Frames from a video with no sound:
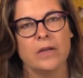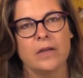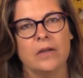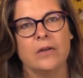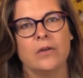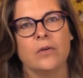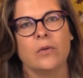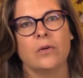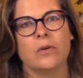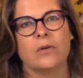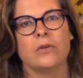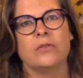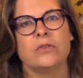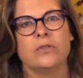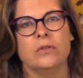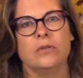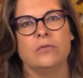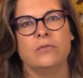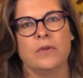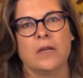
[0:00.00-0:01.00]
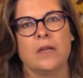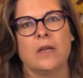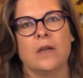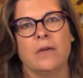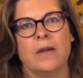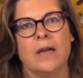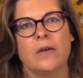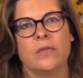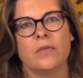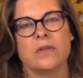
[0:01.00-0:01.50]
in order to
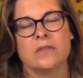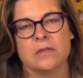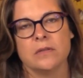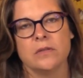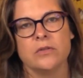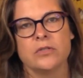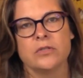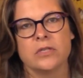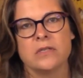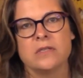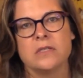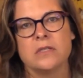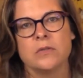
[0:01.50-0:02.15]
figure out the solutions